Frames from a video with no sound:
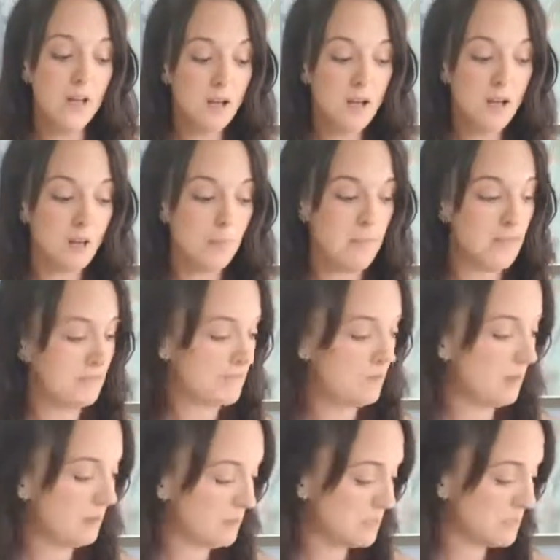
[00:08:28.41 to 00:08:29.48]

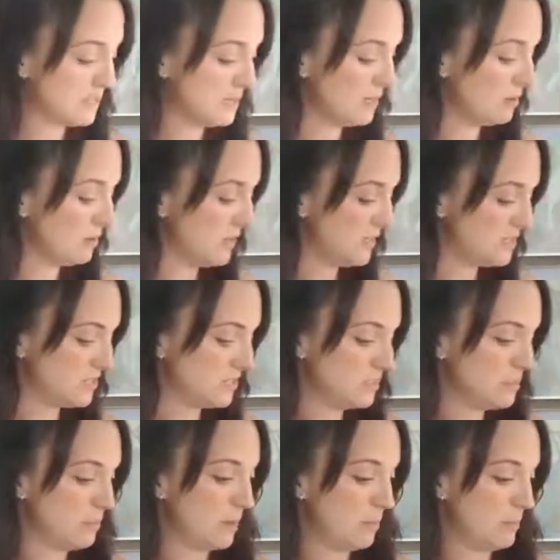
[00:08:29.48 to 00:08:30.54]
I'm just gonna go
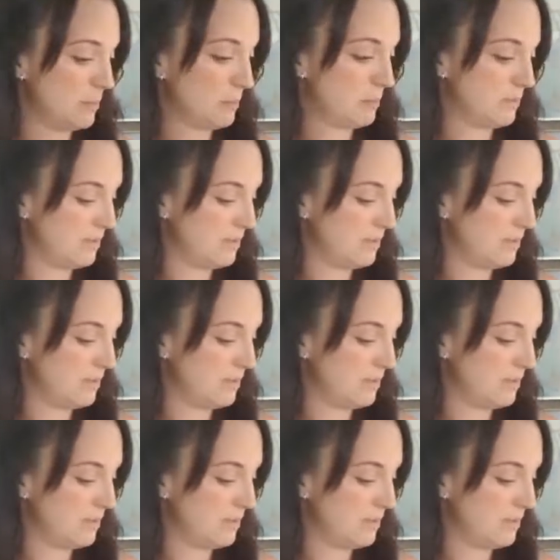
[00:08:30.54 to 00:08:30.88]
into about